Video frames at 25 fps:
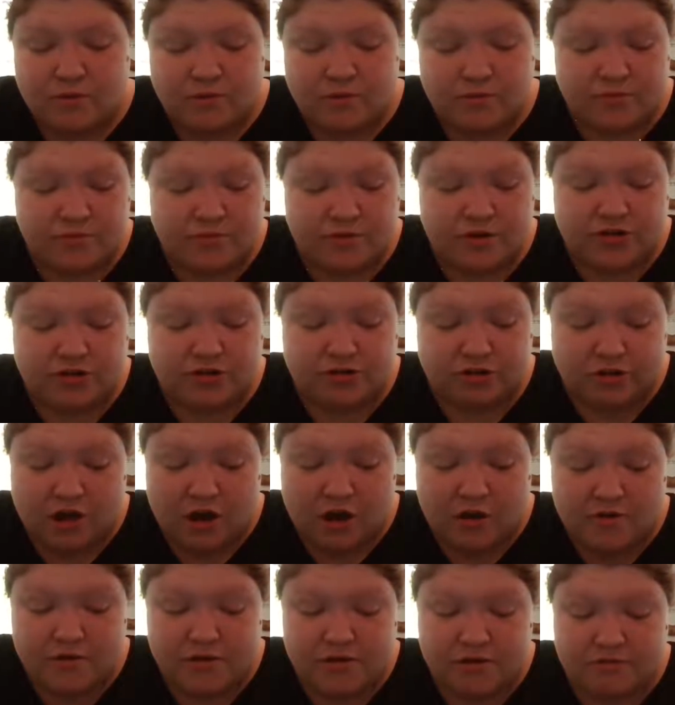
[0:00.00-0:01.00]
what you're
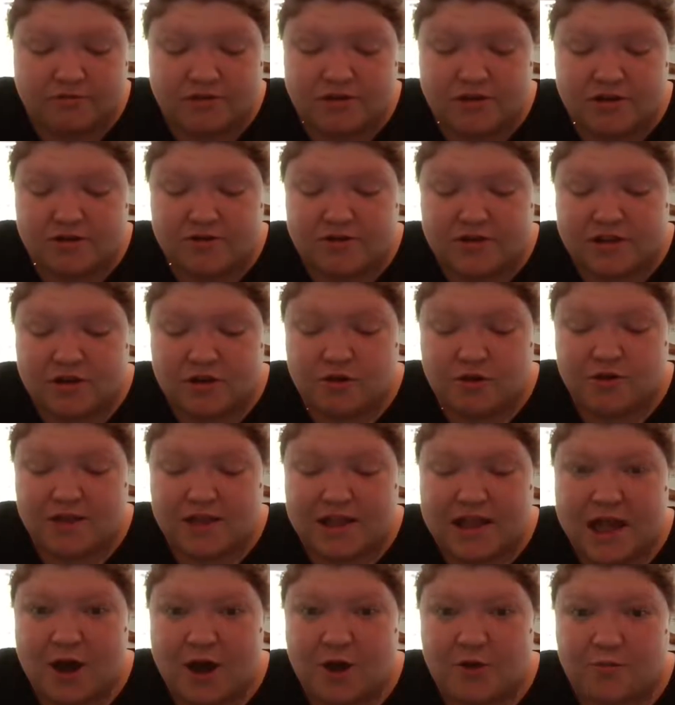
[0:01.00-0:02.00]
going through and who can
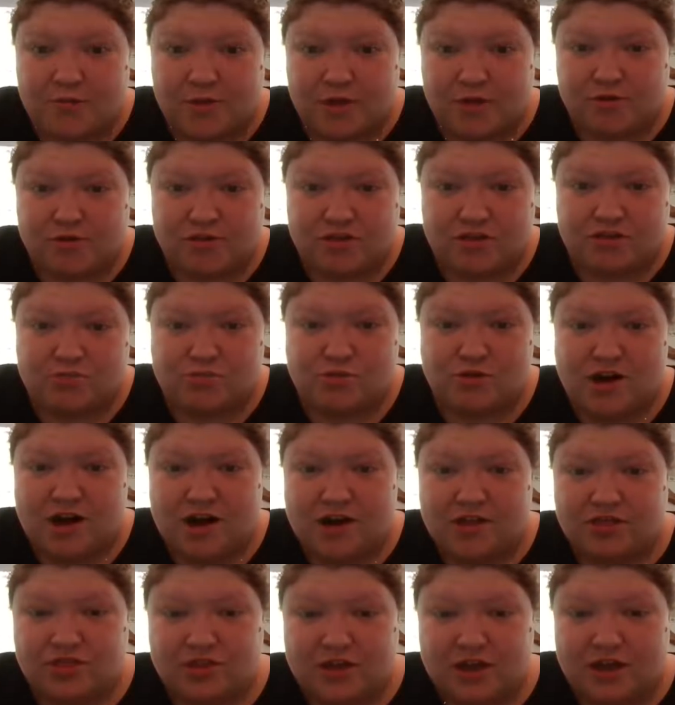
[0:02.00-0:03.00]
help you in this
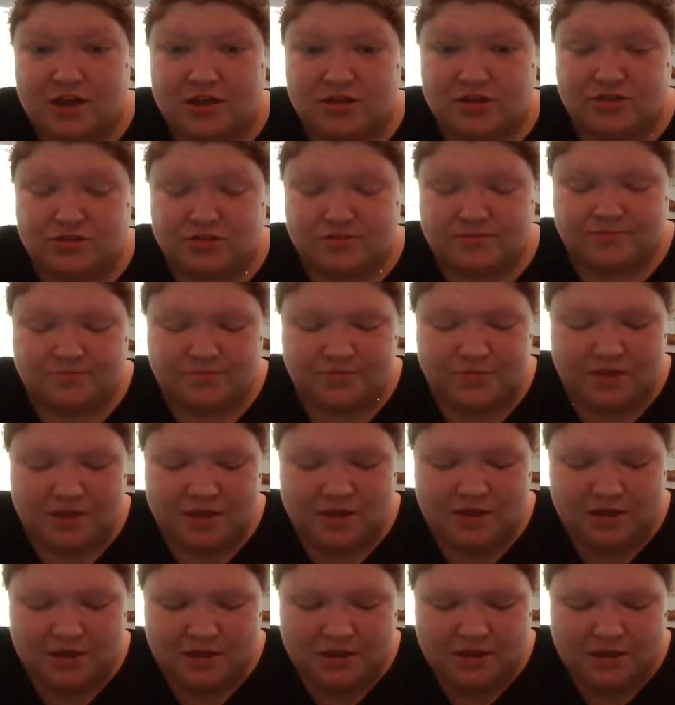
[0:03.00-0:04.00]
process.
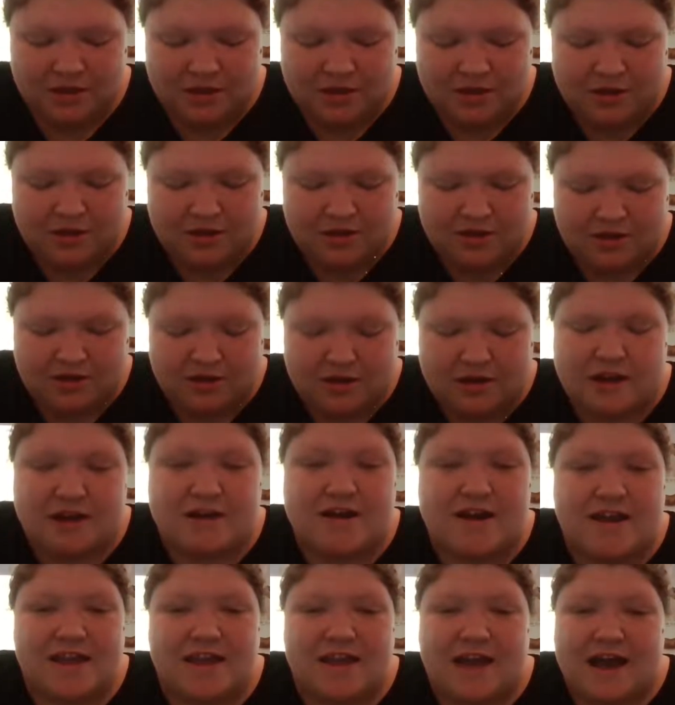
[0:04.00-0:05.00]

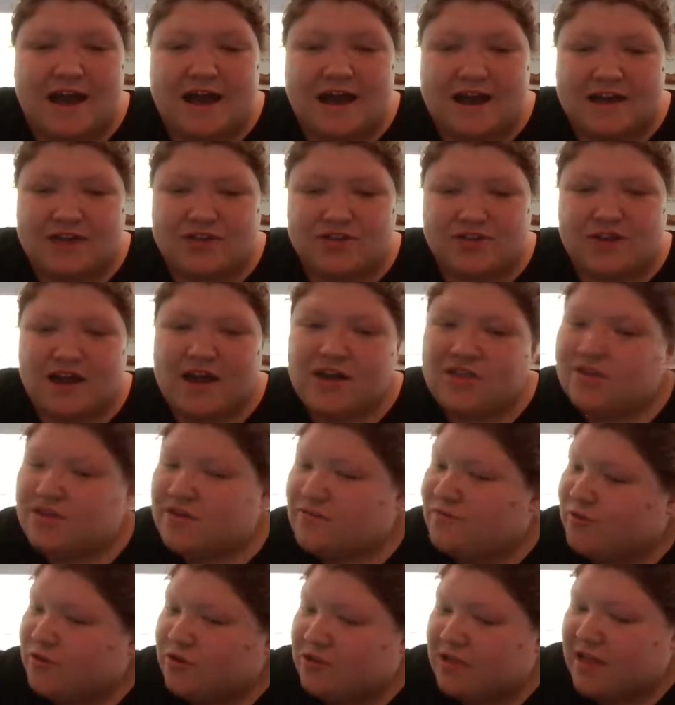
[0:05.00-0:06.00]
Alright, guys, that's it
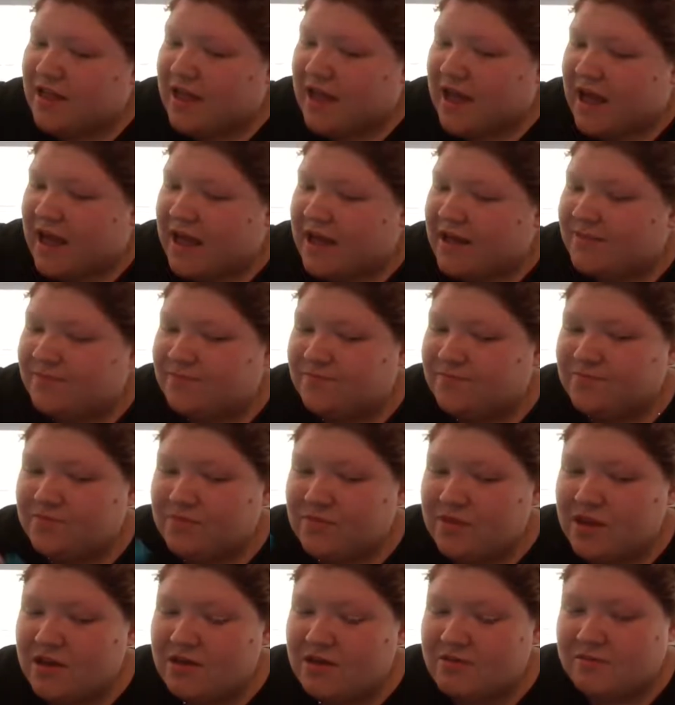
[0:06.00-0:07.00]
for today.
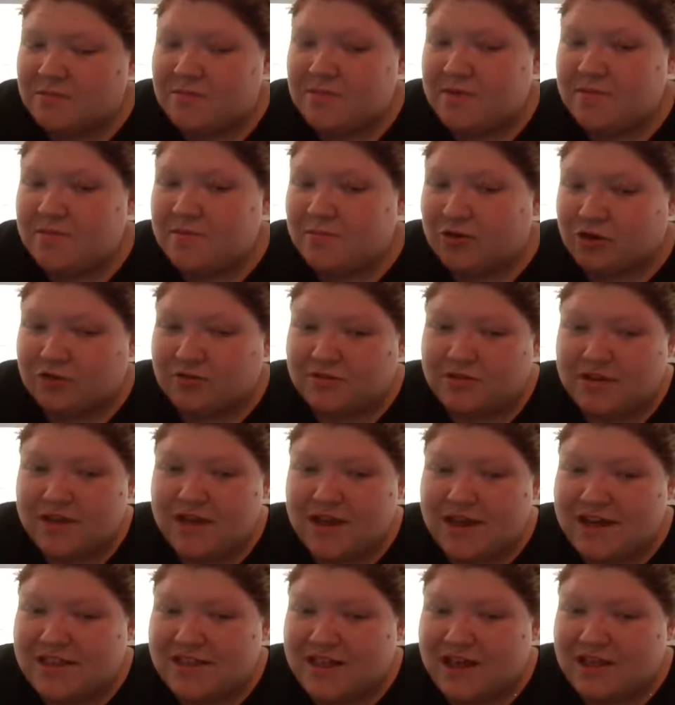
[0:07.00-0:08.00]
Remember,
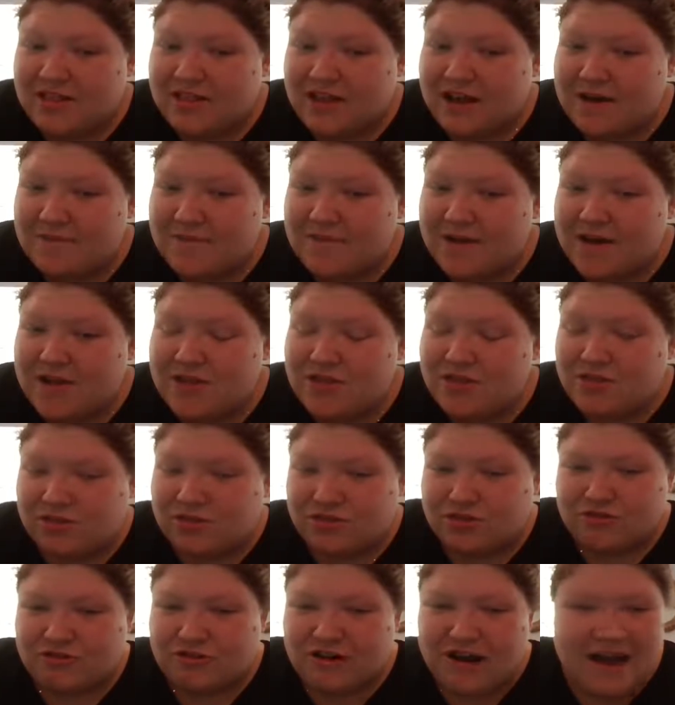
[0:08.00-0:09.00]
hit that like button,
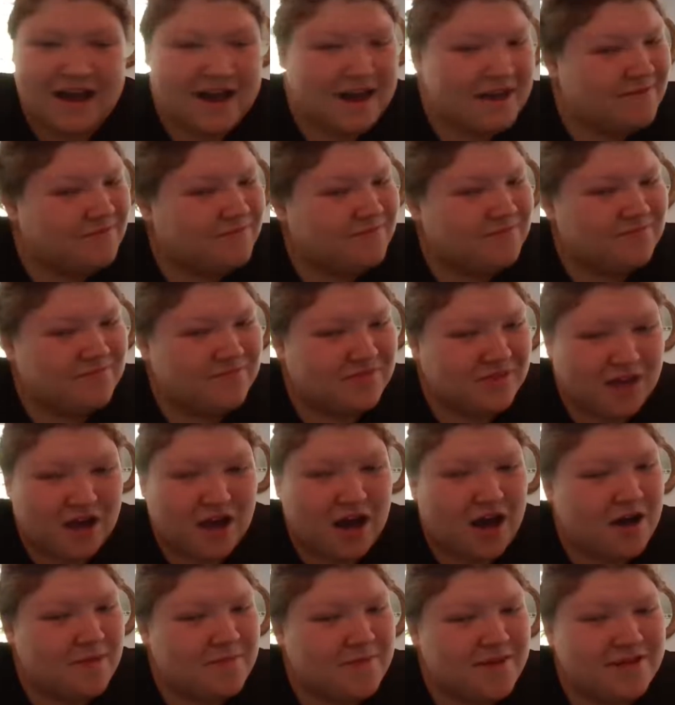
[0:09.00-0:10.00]
subscribe,
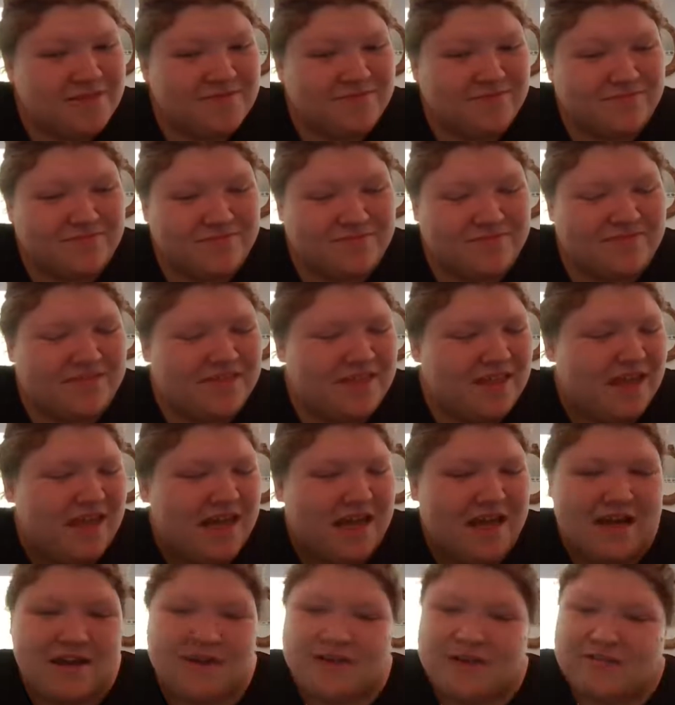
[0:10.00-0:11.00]
comment,
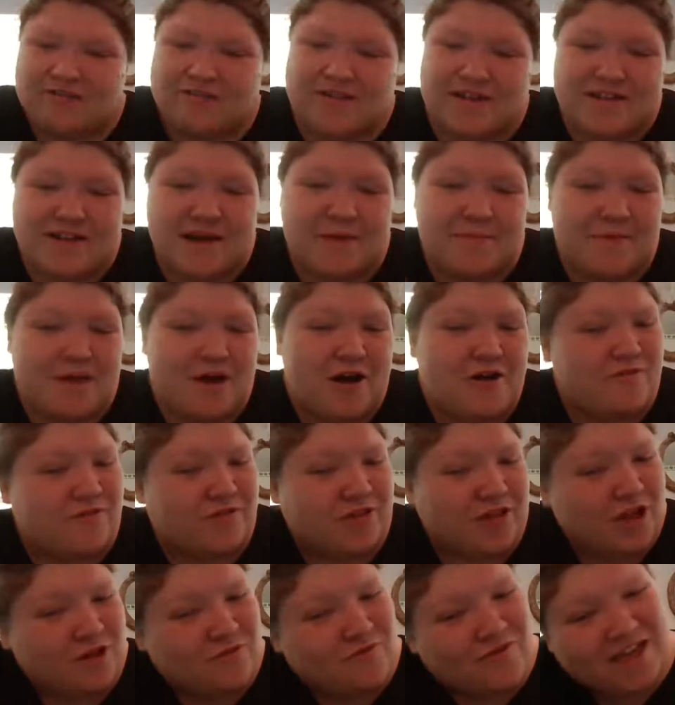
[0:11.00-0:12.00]
and ring that bell for
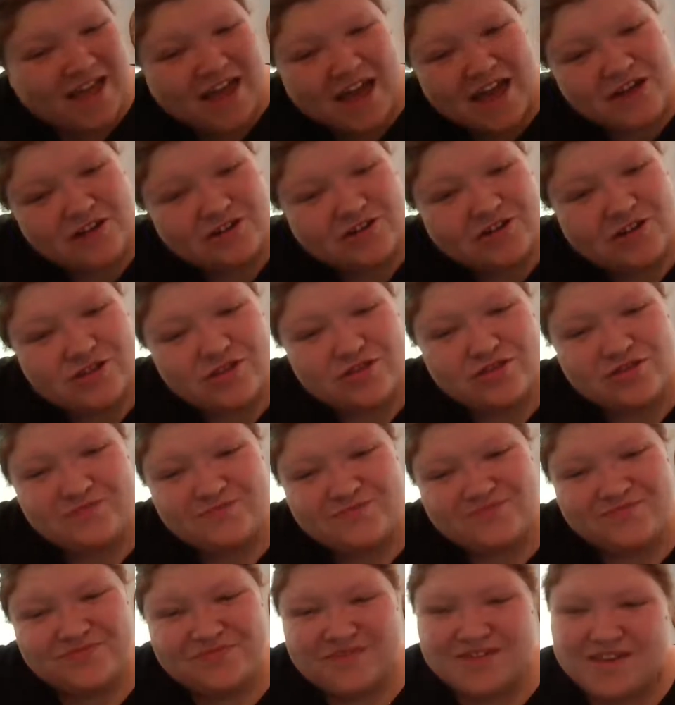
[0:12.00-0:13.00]
notifications.
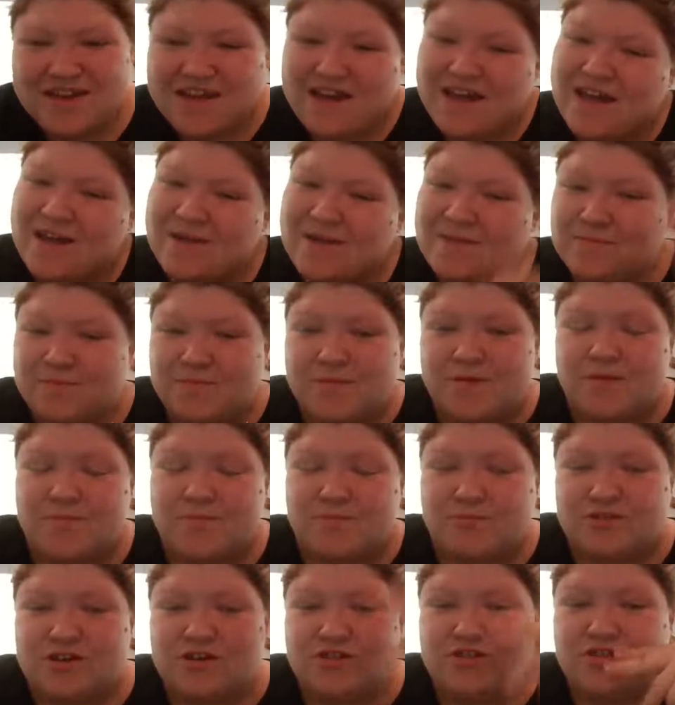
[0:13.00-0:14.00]

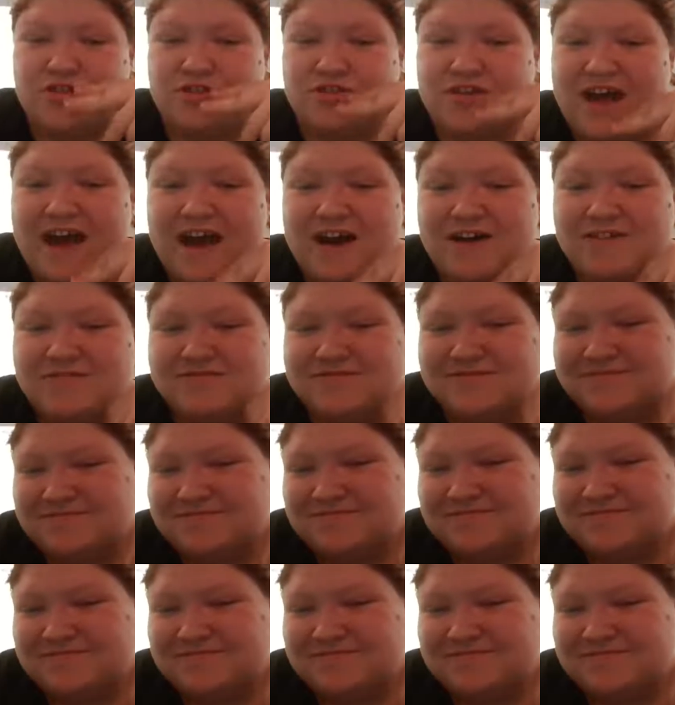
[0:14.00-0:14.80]
Breezy's out.